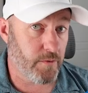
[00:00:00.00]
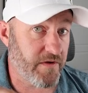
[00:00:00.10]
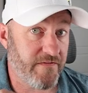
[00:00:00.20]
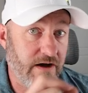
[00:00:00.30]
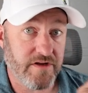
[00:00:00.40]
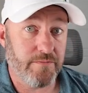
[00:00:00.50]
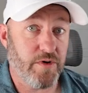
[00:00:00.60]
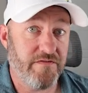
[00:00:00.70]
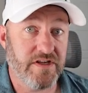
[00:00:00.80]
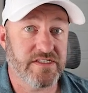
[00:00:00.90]
that we found in the
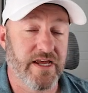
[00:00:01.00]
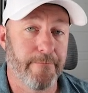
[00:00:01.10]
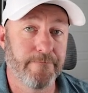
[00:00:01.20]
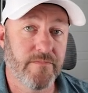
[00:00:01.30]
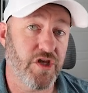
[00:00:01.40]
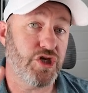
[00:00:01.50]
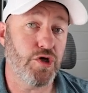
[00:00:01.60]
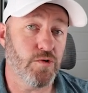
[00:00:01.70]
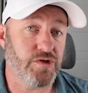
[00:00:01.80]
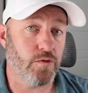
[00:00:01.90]
previous step, the
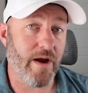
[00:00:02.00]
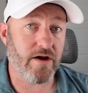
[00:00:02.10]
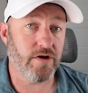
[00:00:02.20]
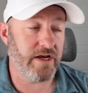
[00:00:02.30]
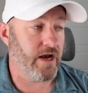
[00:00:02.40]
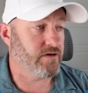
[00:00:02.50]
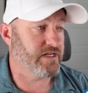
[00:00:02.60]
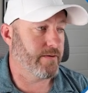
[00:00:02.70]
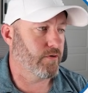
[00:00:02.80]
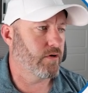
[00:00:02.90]
user record in
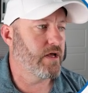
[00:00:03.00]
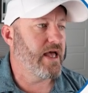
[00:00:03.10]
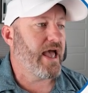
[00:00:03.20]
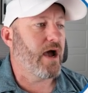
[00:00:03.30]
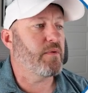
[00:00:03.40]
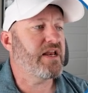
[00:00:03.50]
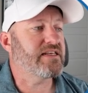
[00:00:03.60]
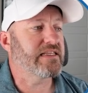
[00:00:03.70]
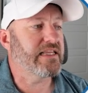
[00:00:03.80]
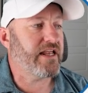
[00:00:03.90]
Airtable. And we
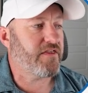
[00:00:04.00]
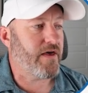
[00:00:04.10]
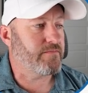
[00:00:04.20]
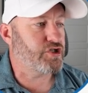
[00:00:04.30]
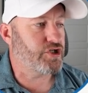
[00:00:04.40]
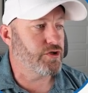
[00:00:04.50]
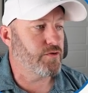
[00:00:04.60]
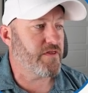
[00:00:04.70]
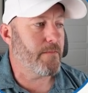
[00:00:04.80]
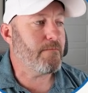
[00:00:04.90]
need to link them
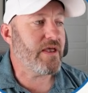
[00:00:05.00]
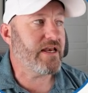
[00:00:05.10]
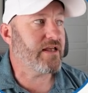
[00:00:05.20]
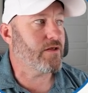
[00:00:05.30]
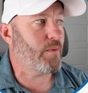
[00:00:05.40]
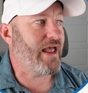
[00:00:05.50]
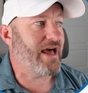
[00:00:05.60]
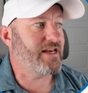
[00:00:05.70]
to the meeting that we